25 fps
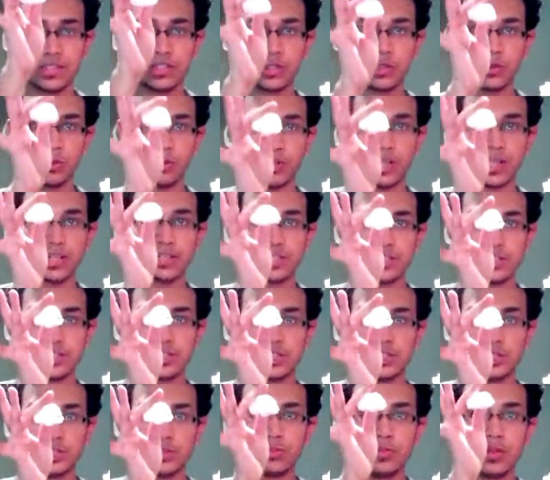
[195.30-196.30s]
So let's
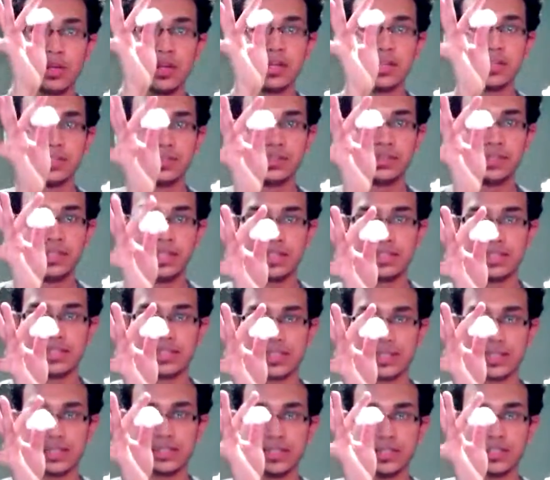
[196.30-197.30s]
assume this
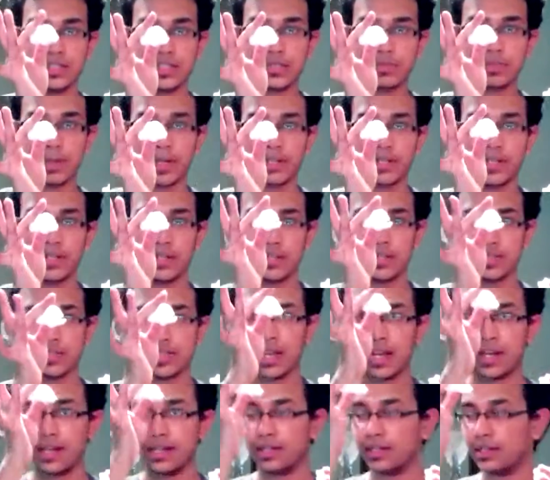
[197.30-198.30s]
is in the spectator's
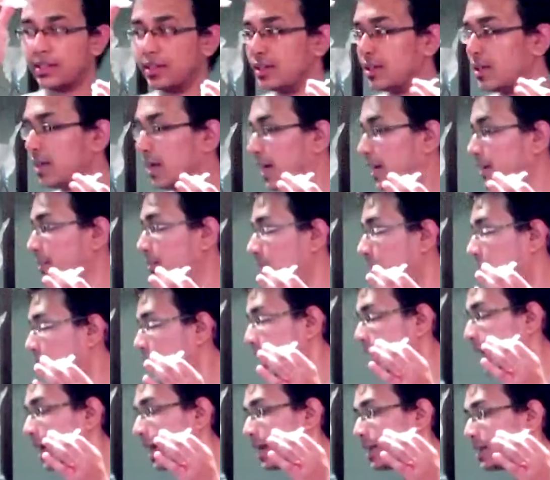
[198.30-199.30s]
hand and
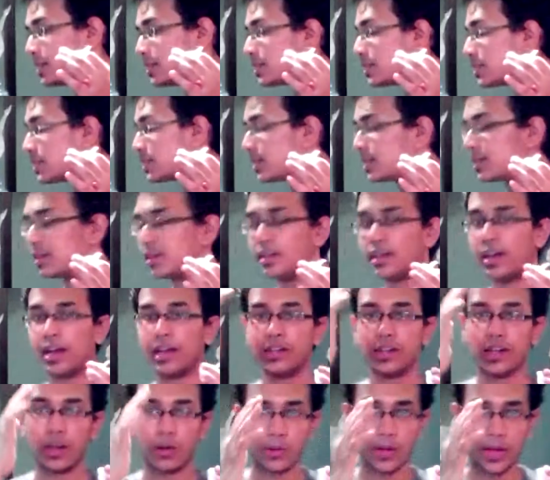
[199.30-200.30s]
my hands
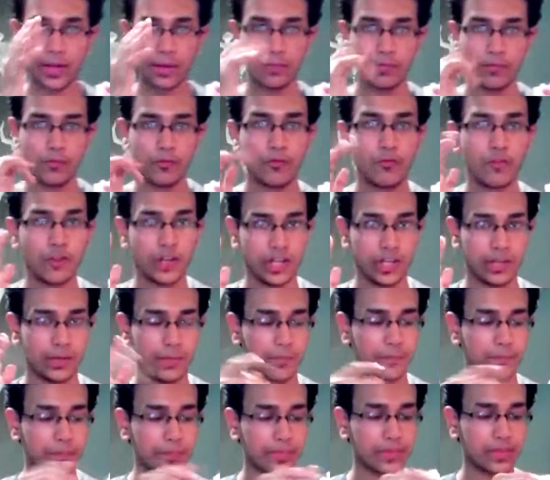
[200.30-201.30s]
are now
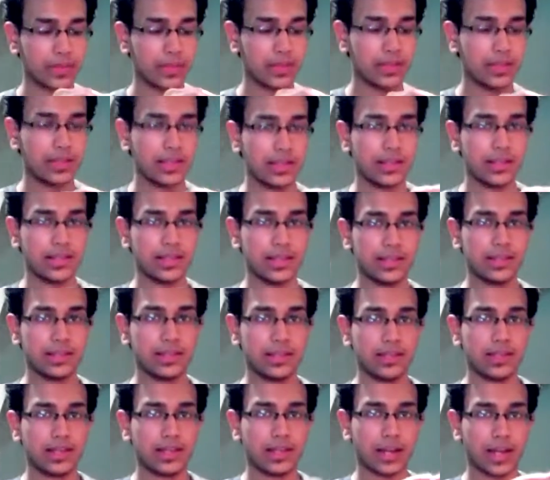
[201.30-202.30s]
free.
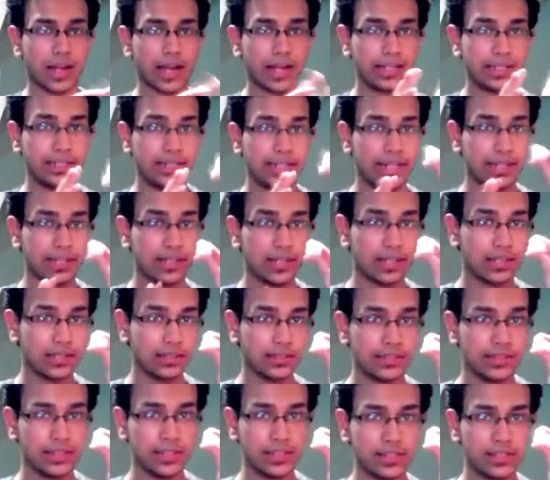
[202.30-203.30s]
I take
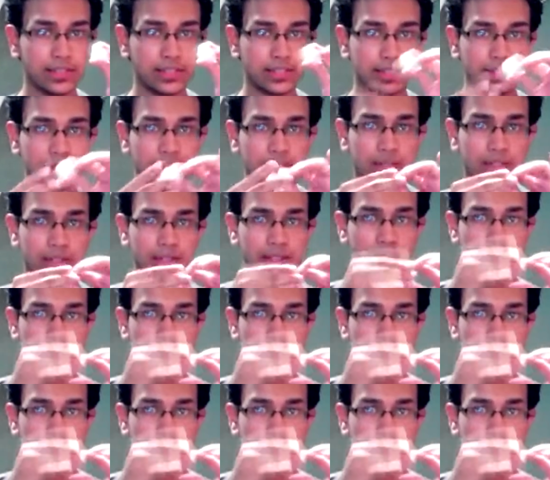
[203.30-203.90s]
this